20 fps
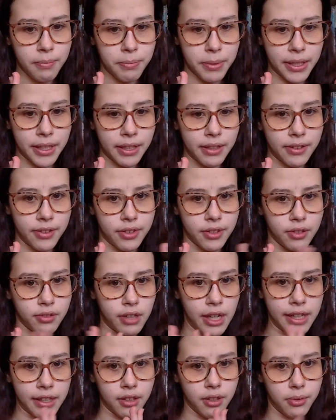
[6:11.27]
because you
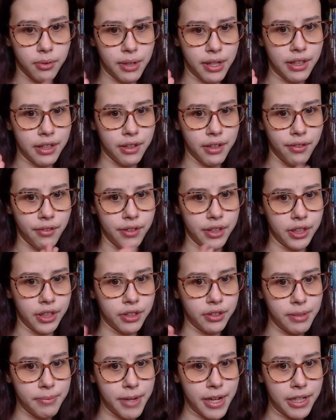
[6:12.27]
like the way that you
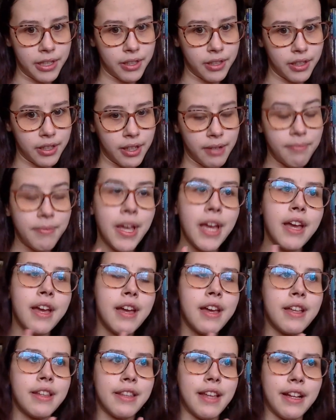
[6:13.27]
originally imagined them?
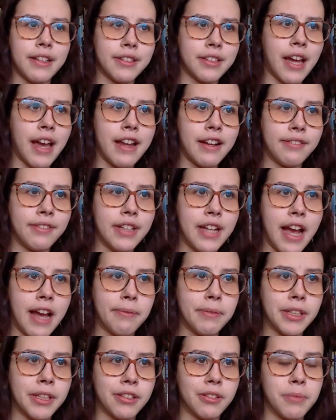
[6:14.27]
That's kind of been
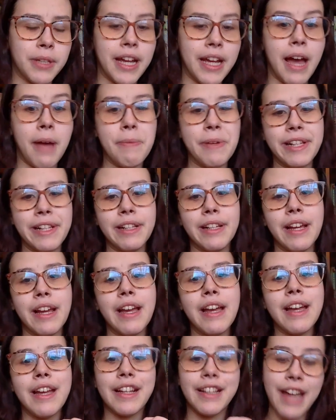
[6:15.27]
happening to me. I mean,
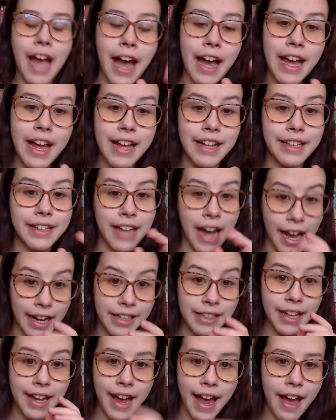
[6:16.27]
I
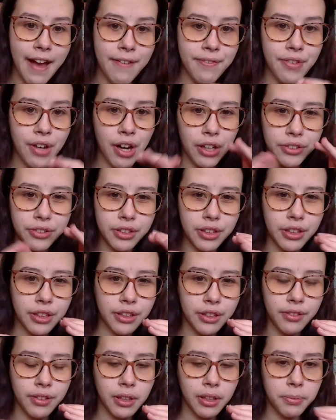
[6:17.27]
kind of have altered
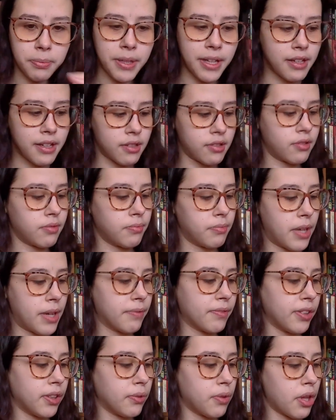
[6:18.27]
it a little bit,
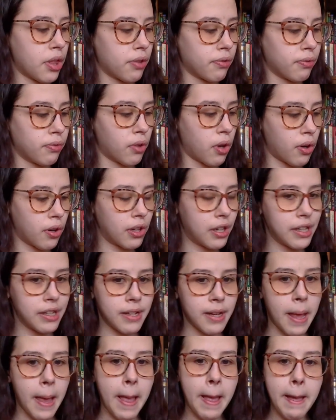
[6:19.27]
mainly with
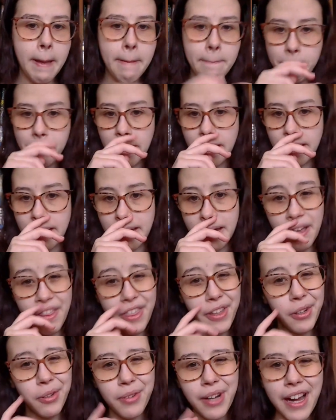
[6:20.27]
Roran, but
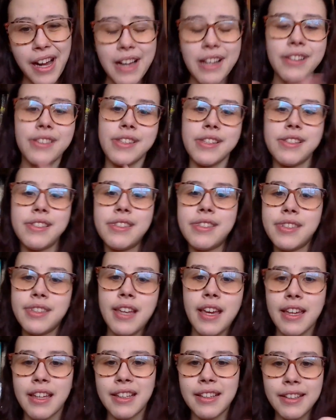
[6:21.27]
otherwise it's
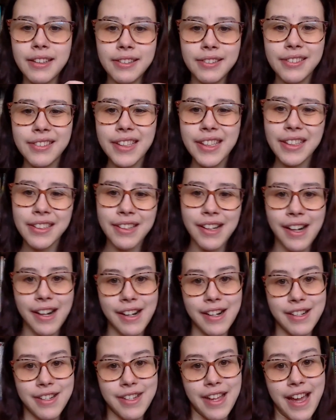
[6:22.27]
a little
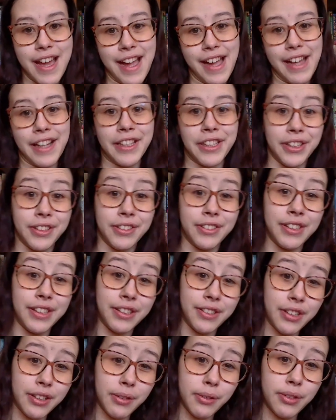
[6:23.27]
hard to actually
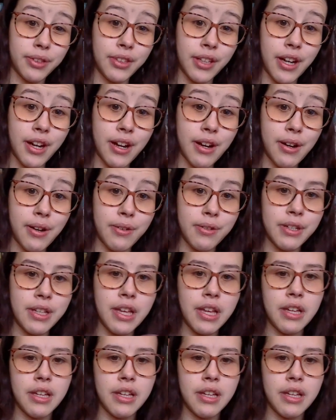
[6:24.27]
do so.